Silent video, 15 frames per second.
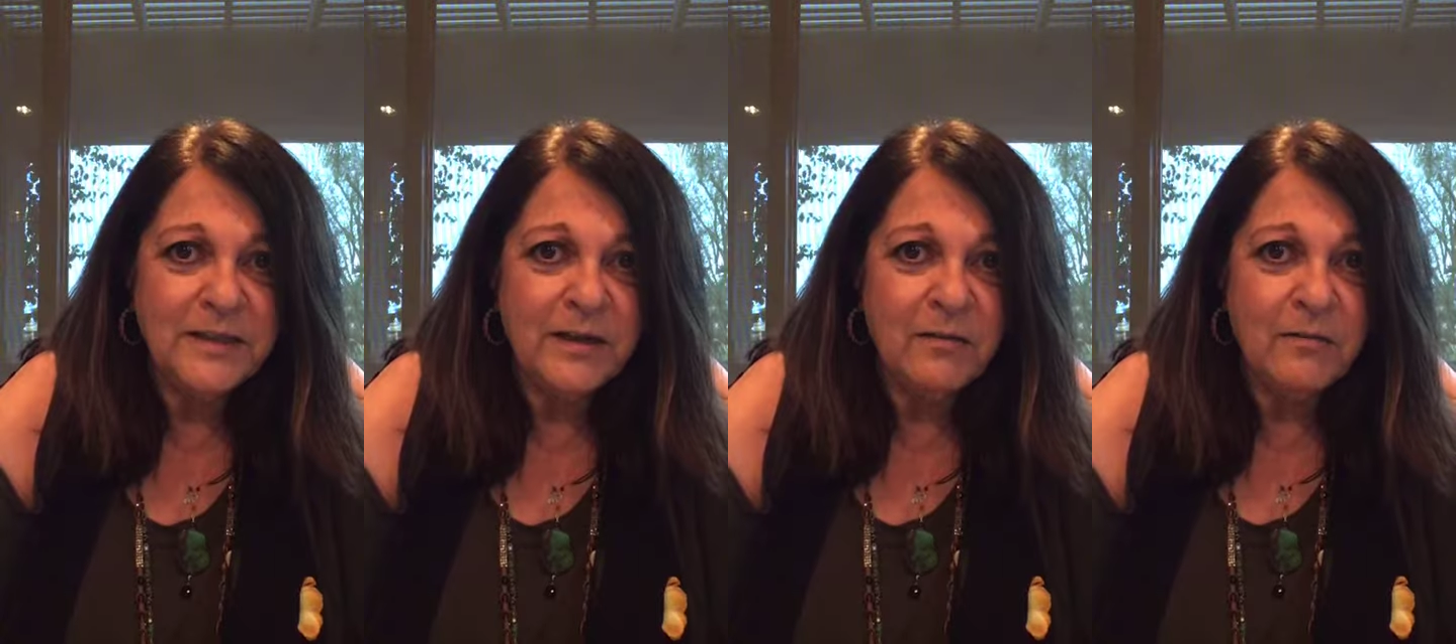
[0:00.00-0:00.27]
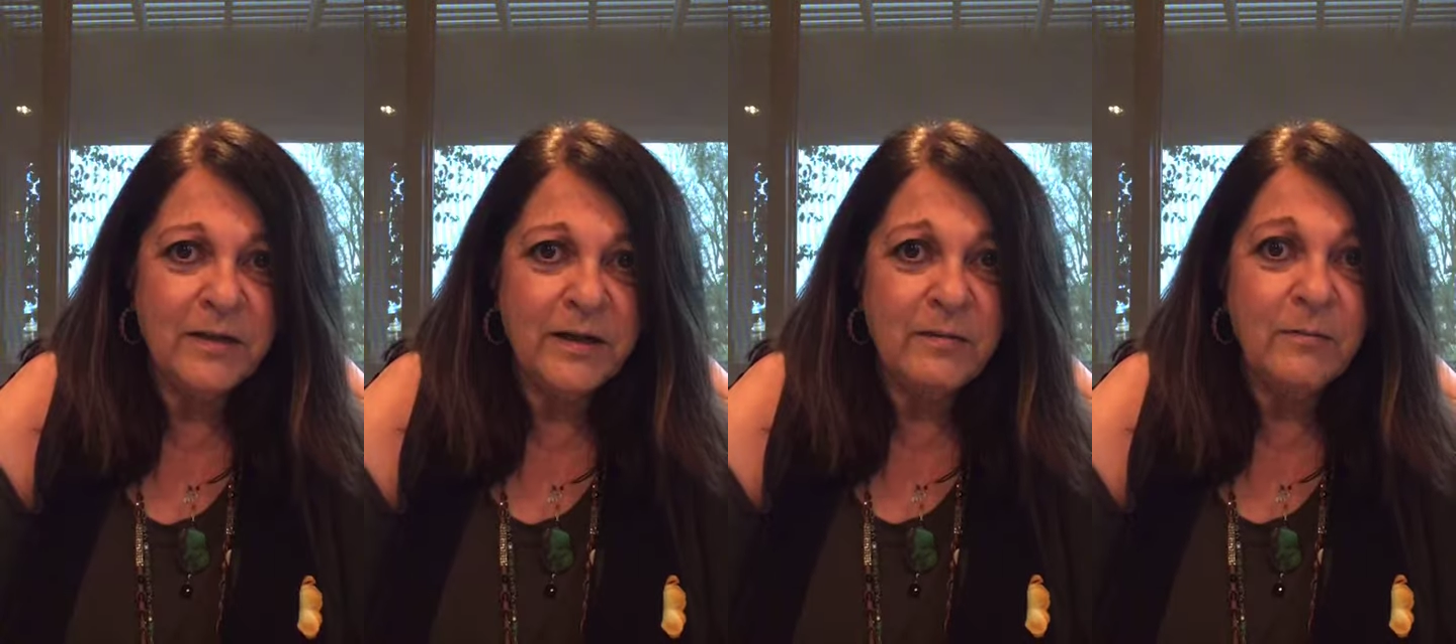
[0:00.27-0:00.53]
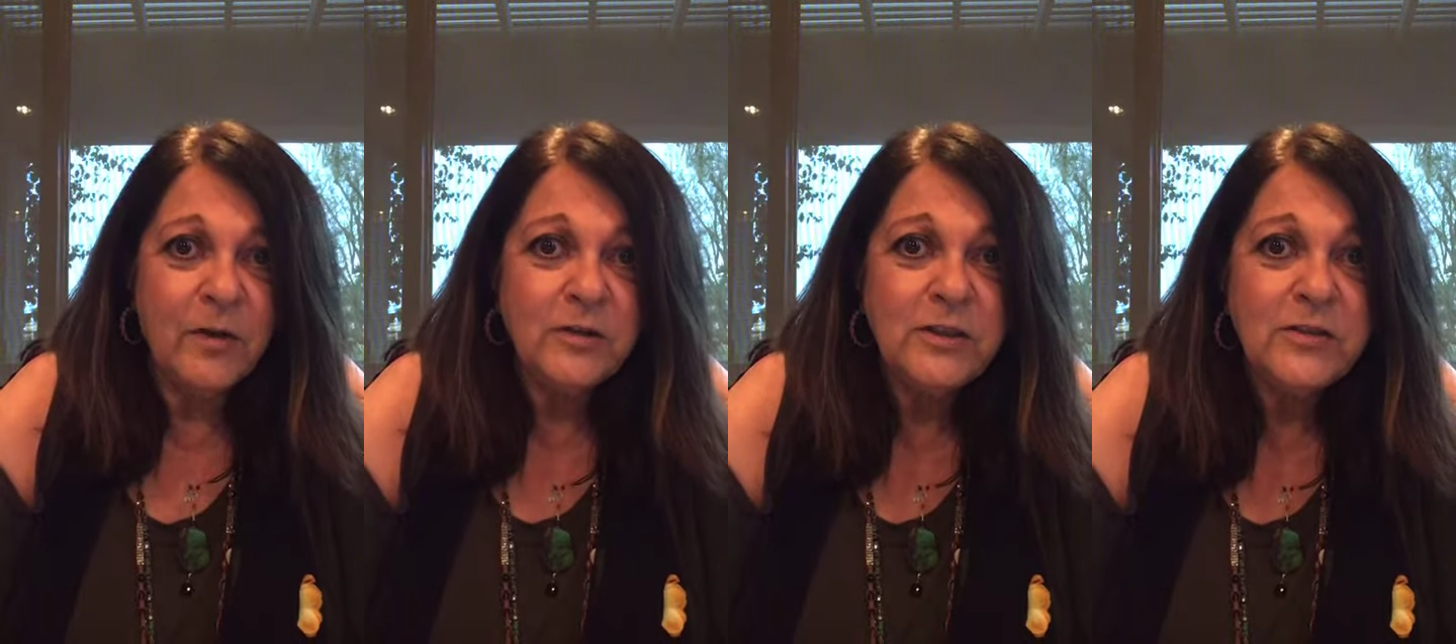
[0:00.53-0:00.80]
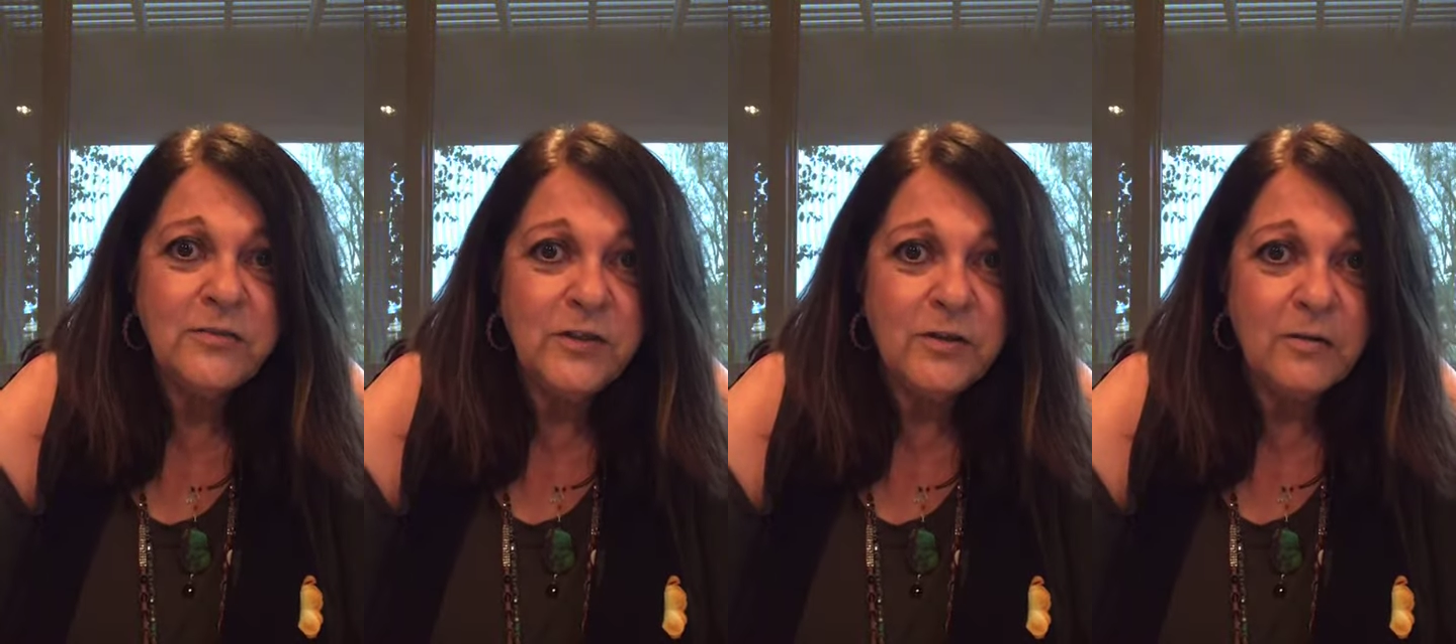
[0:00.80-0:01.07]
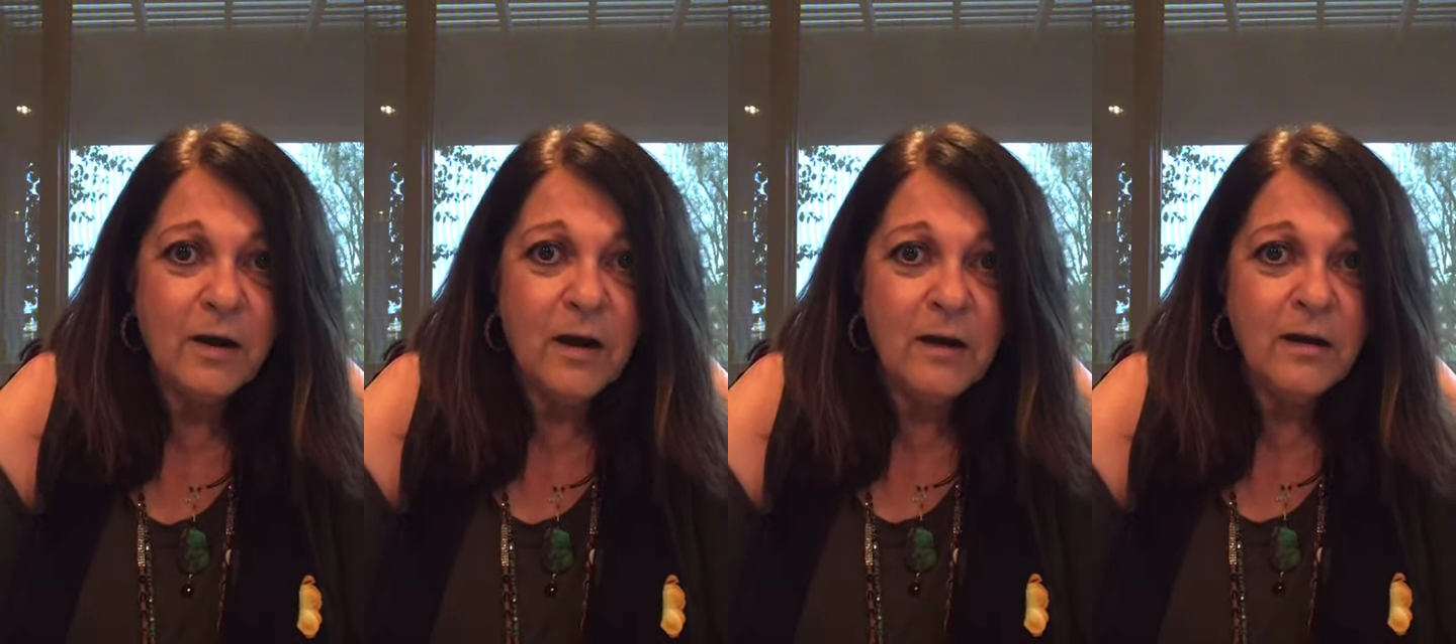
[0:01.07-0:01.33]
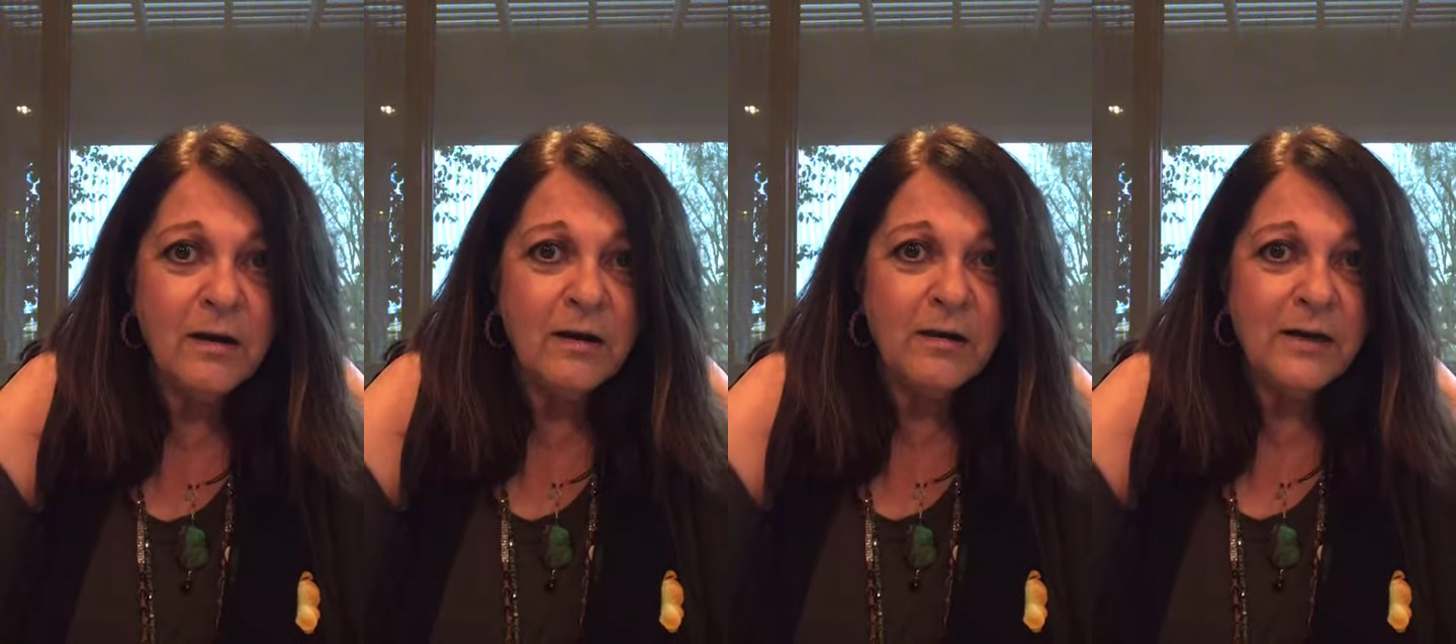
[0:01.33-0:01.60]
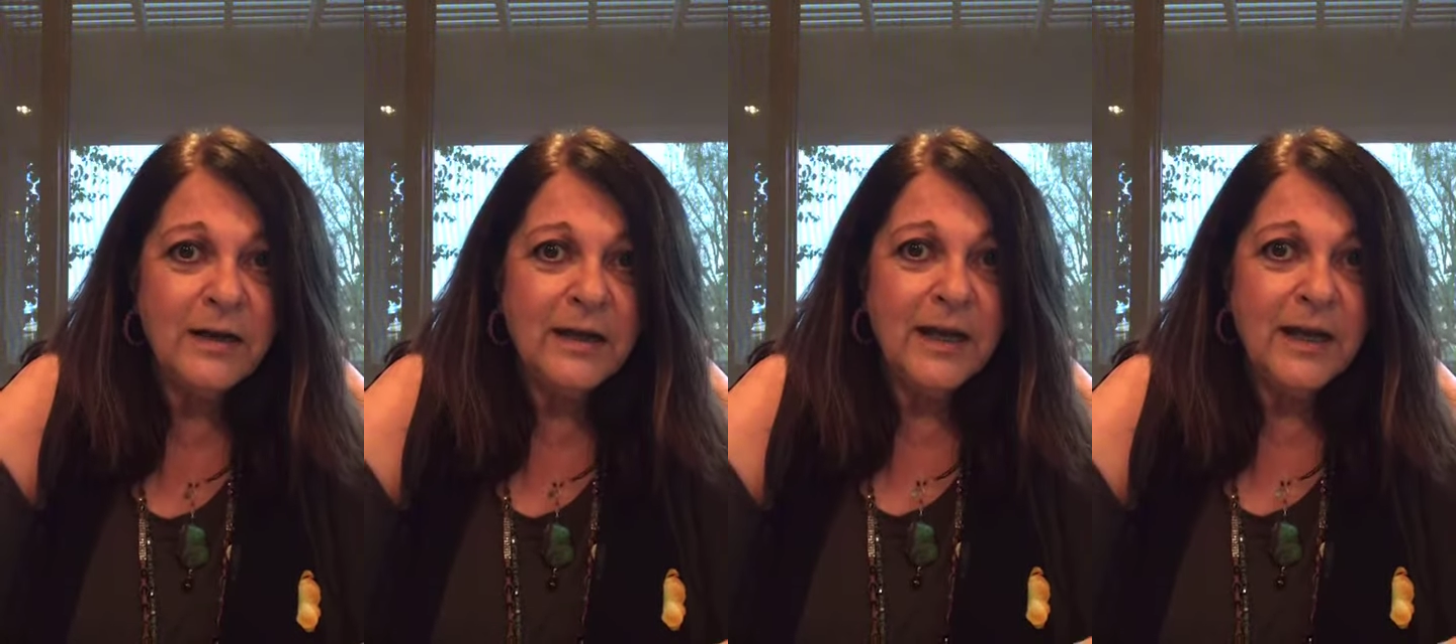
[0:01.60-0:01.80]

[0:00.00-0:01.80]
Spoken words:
that way. And most of you are.